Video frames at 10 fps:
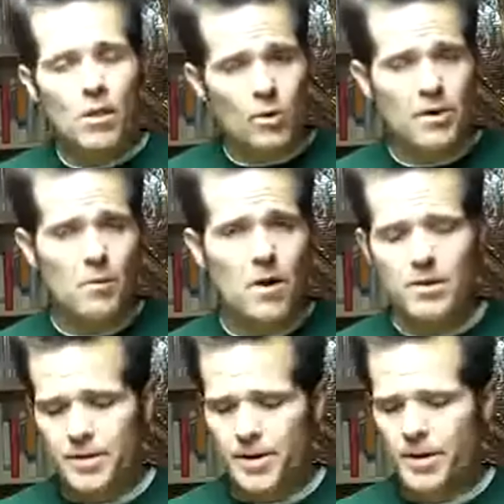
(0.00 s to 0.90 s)
what the
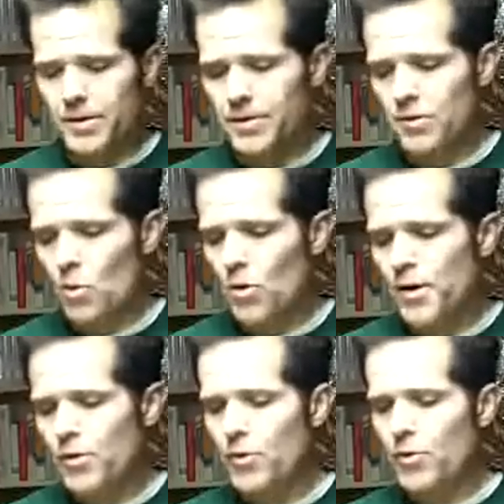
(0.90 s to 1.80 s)
monks in this
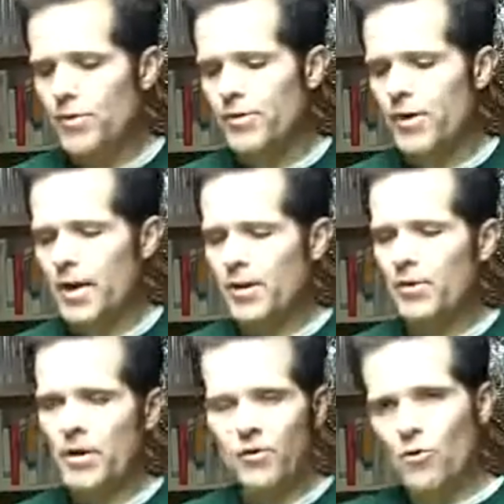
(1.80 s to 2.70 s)
story do is they
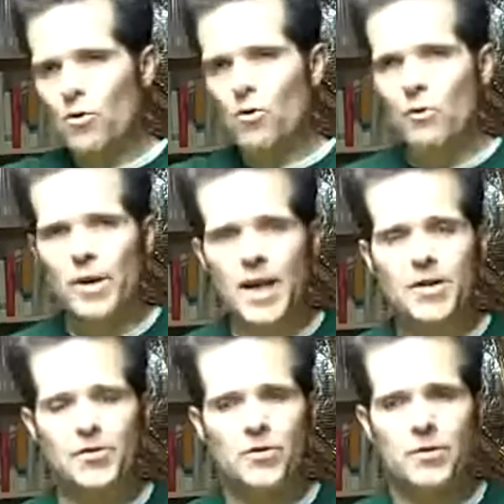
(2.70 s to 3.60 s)
can control
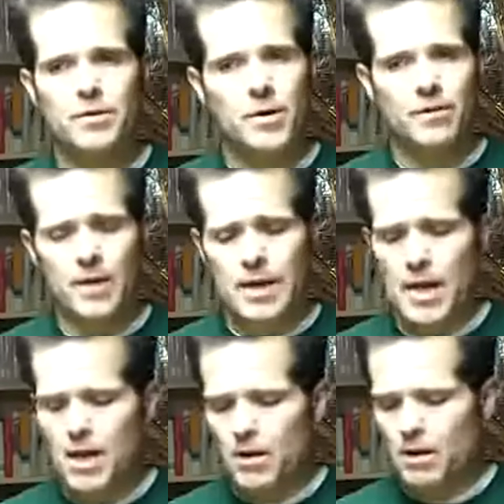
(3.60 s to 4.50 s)
nature and stuff like
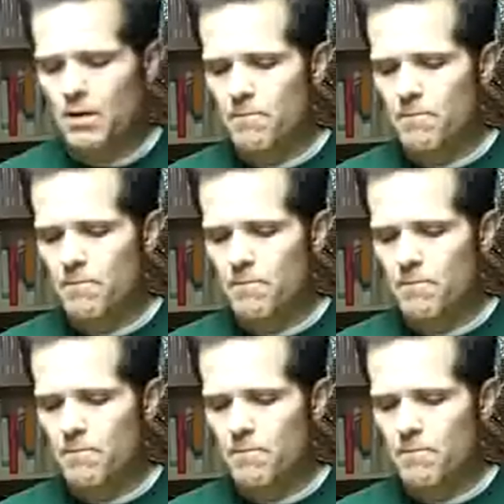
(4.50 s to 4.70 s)
that,